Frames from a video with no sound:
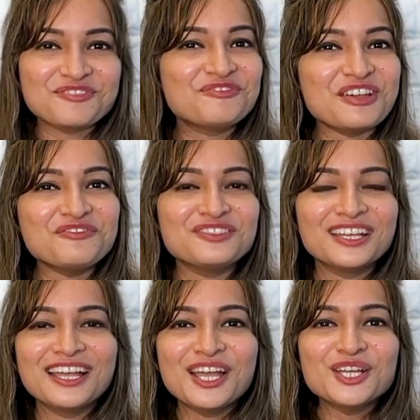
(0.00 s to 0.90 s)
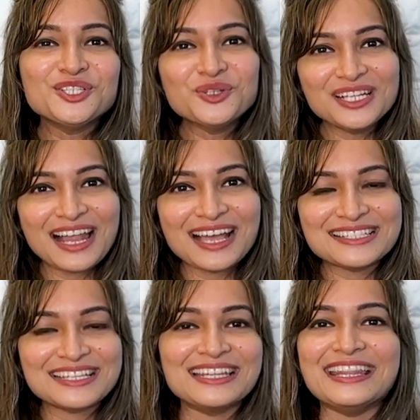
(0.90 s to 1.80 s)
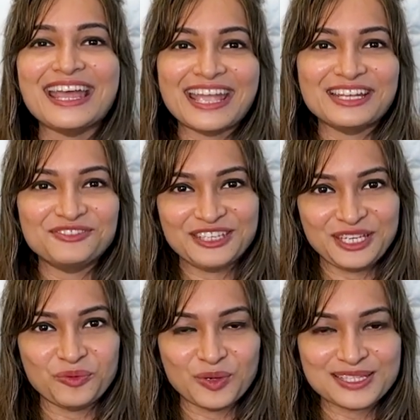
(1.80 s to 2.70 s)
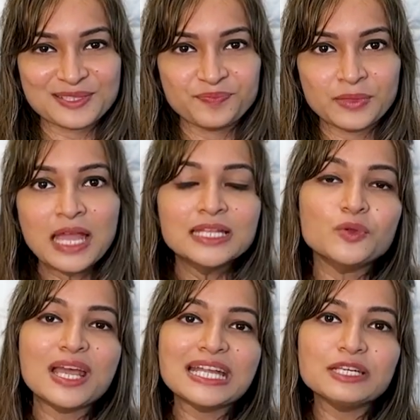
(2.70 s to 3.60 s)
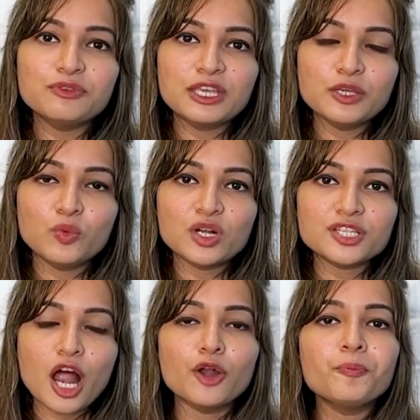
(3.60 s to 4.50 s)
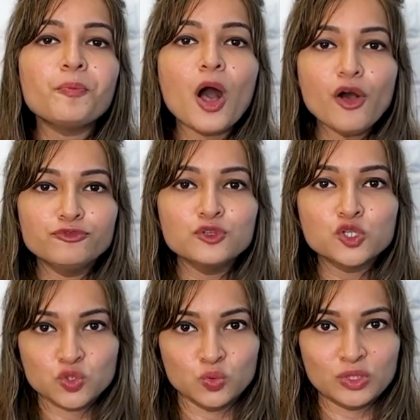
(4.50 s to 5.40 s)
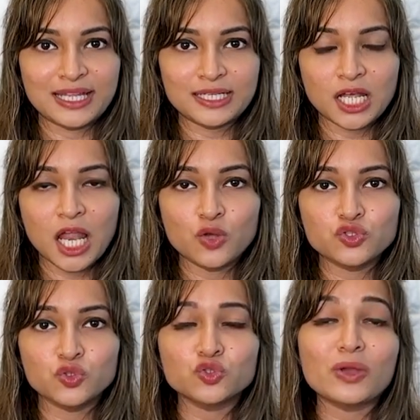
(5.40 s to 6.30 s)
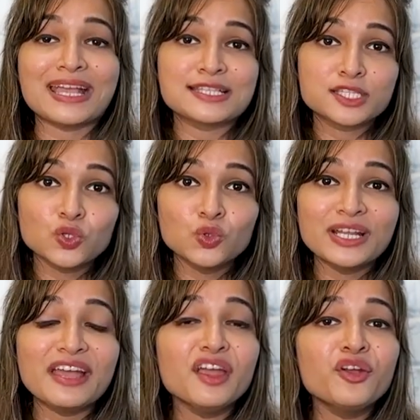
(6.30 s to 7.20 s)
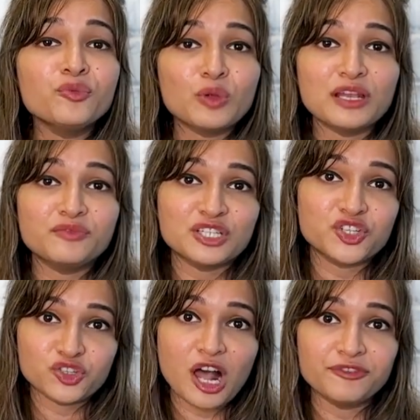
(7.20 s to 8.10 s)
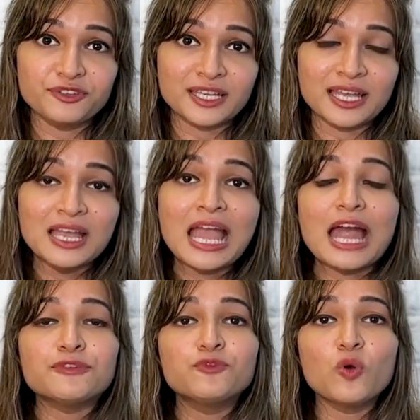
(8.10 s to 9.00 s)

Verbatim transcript: Fifth, utilize negative keywords. Now, negative keywords are a powerful tool that allows you to exclude irrelevant traffic and